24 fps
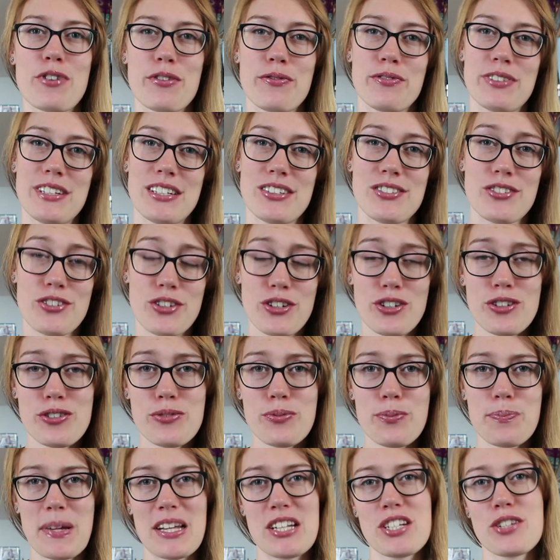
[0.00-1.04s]
roughly 2
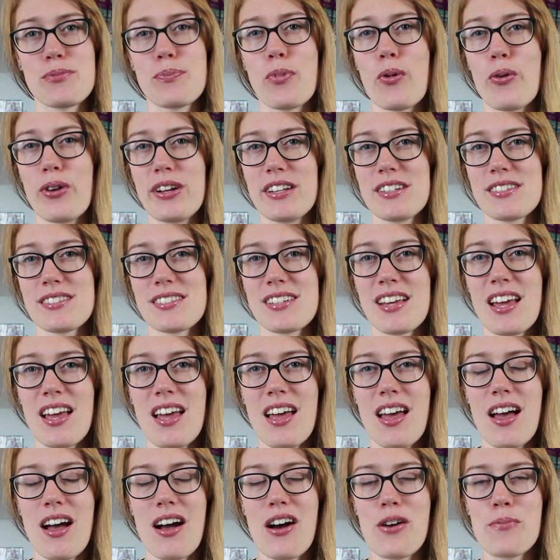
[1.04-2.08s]
pinch points.
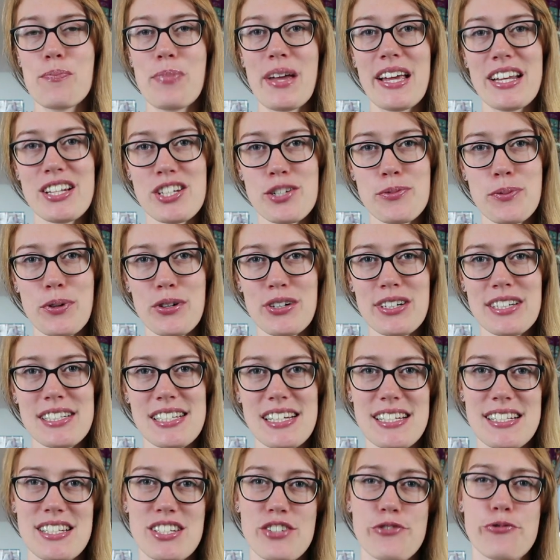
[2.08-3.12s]
A pinch point
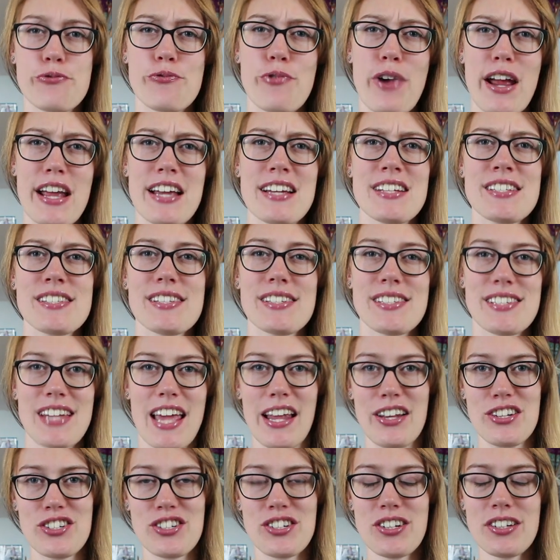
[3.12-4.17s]
is to raise the
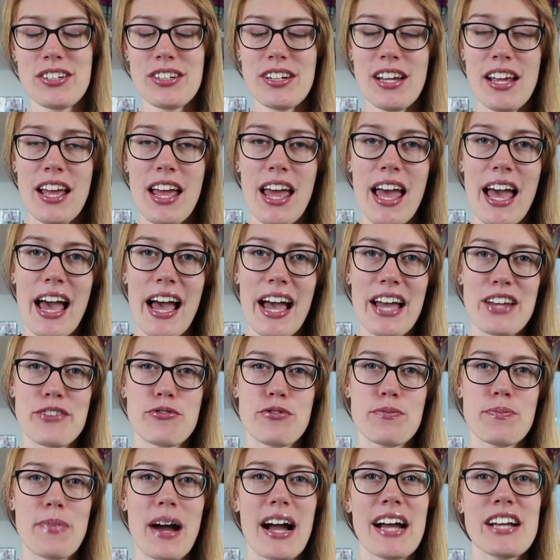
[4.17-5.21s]
tension and
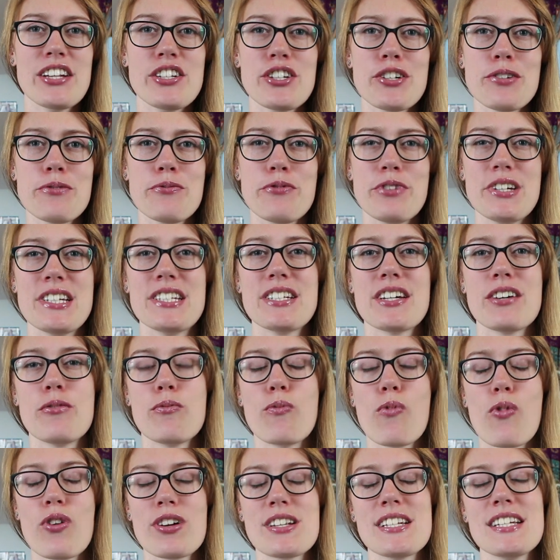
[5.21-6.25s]
remind your reader
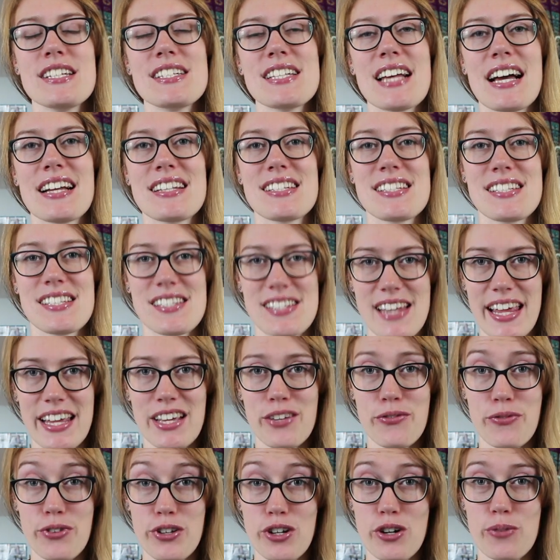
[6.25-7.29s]
what is at stake
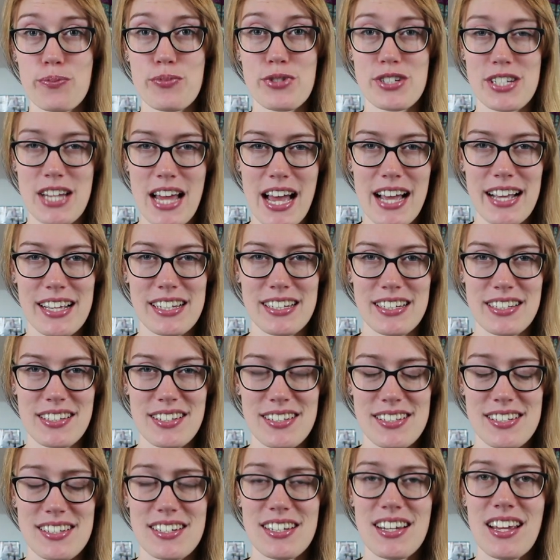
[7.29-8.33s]
for your
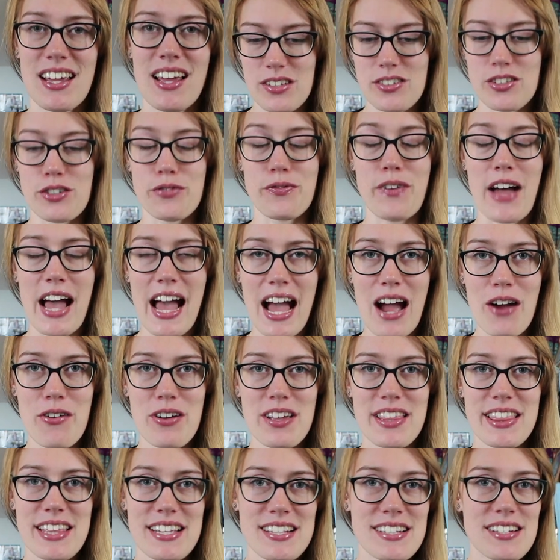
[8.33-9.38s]
protagonist. So for
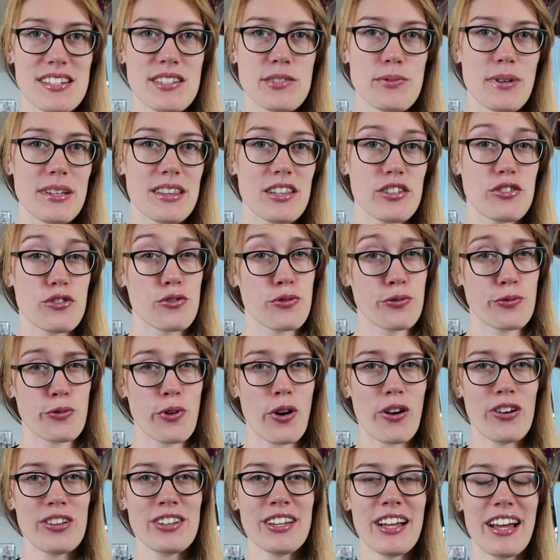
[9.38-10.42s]
Harry, this is when the
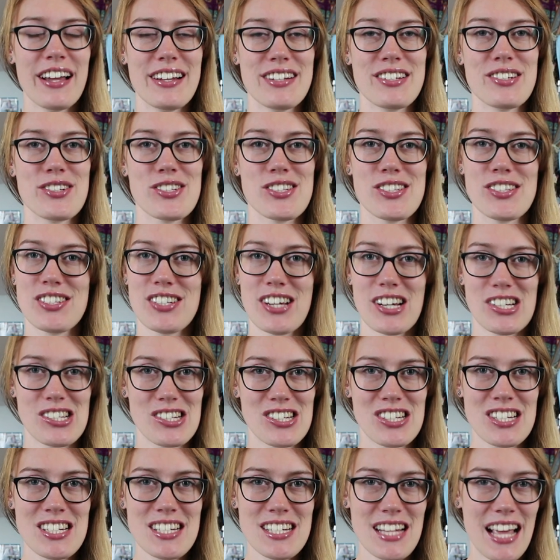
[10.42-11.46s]
troll enters the
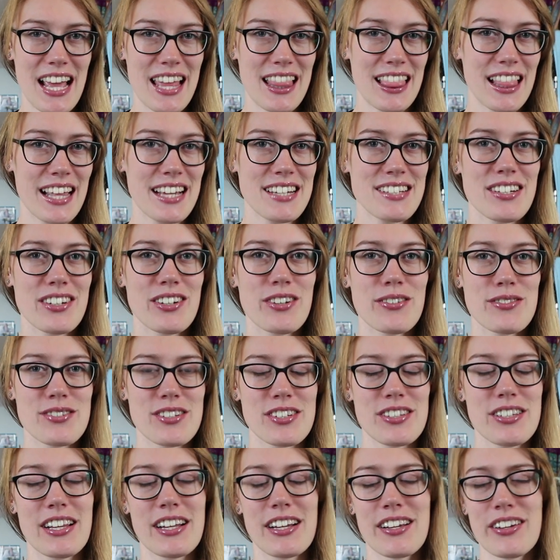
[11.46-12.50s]
dungeon and later goes
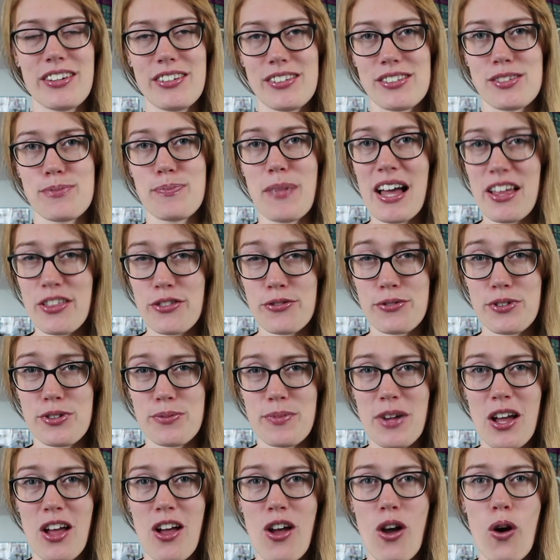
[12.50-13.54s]
to the girls'
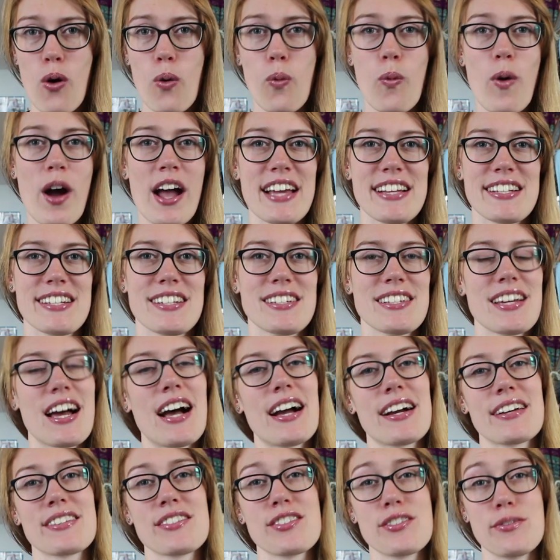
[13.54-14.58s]
bathroom where it
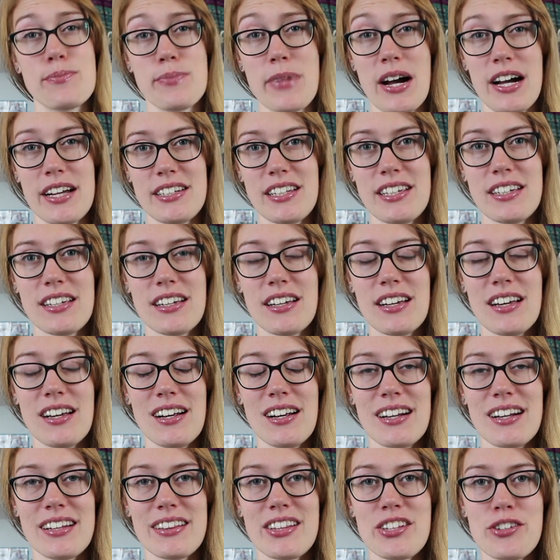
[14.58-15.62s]
attacks Hermione.
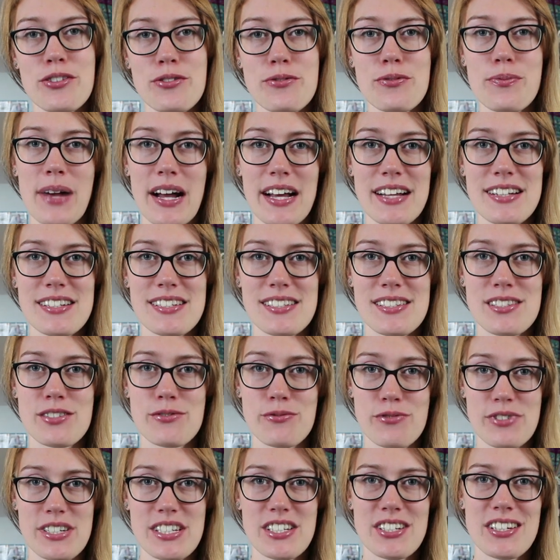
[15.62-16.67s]
This reminds the
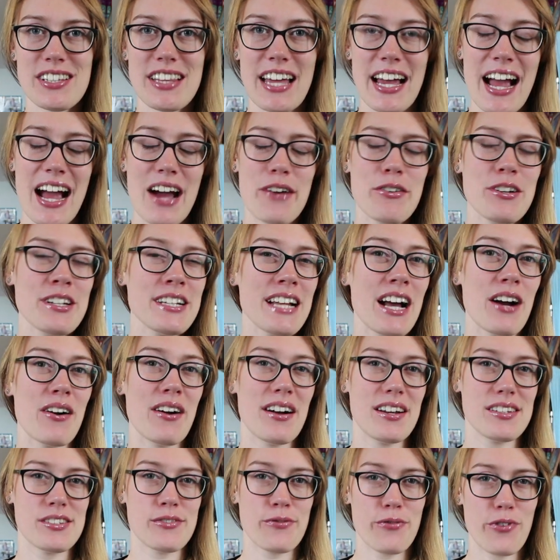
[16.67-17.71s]
reader that Harry now
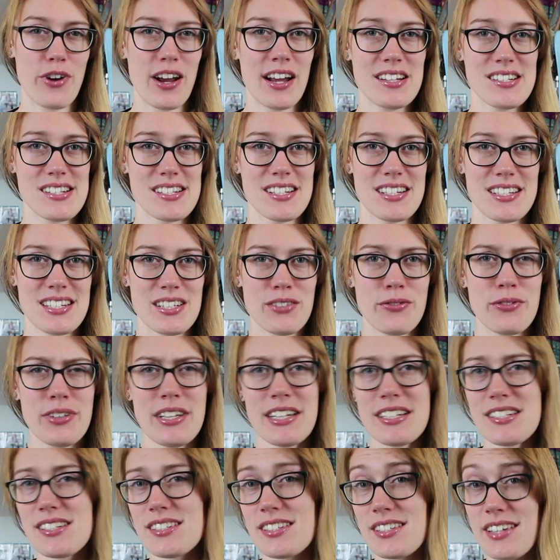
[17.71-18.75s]
has friends, and if he
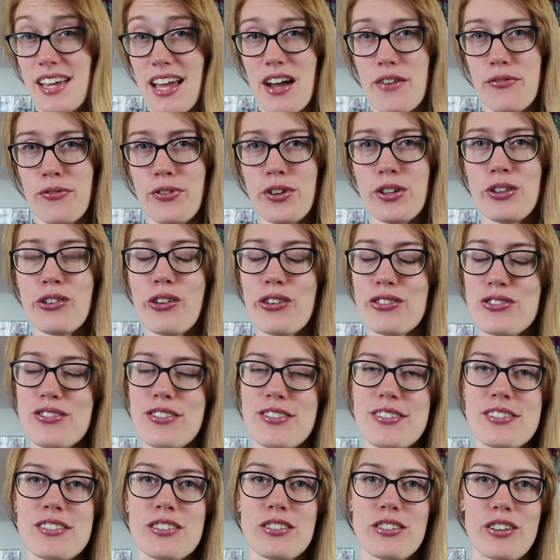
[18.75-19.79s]
isn't careful or
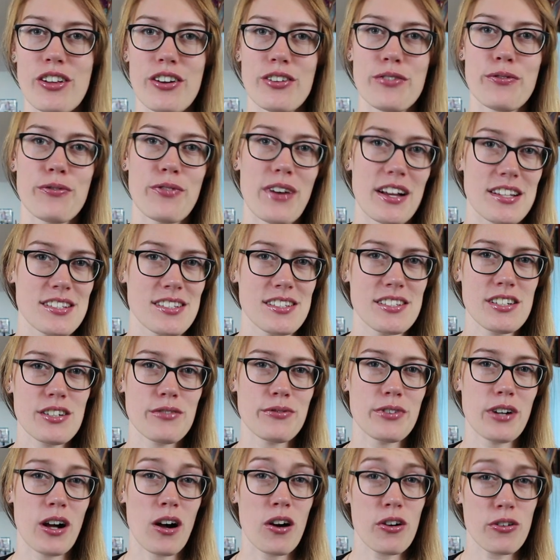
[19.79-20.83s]
doesn't learn fast
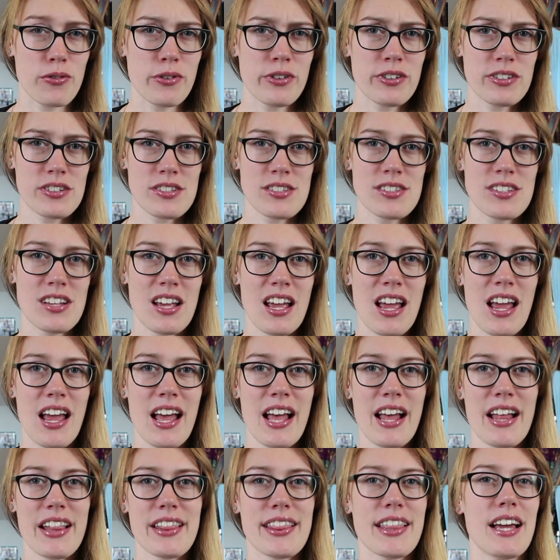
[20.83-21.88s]
enough at Hogwarts,
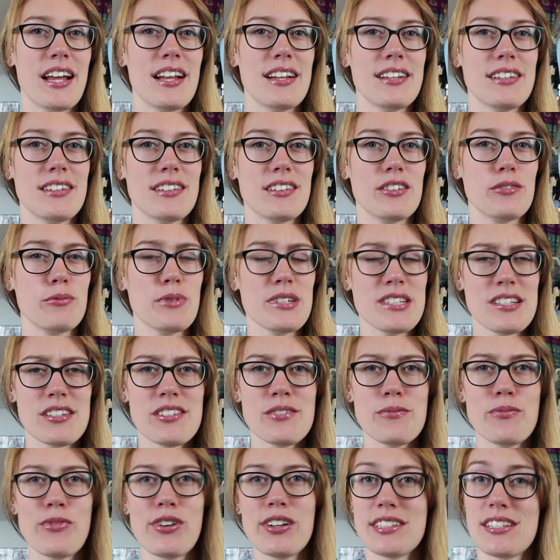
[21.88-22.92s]
then the
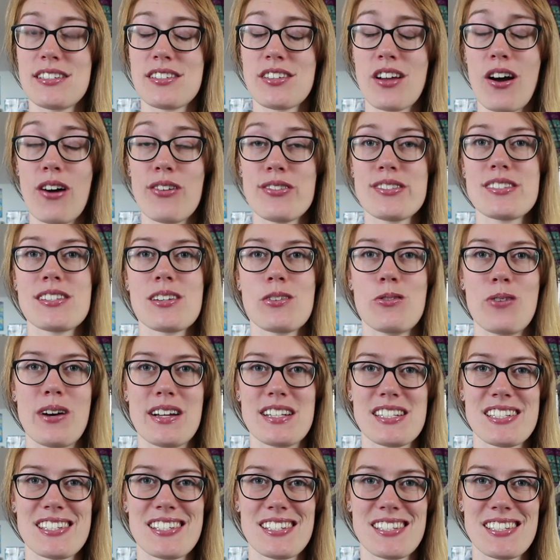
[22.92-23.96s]
wizarding world has
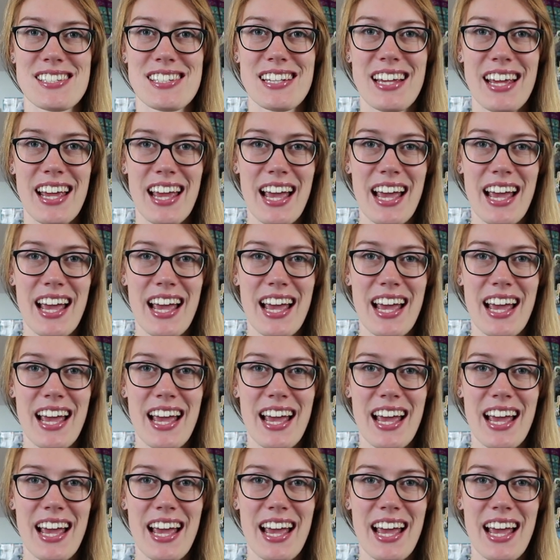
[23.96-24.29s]
consequences,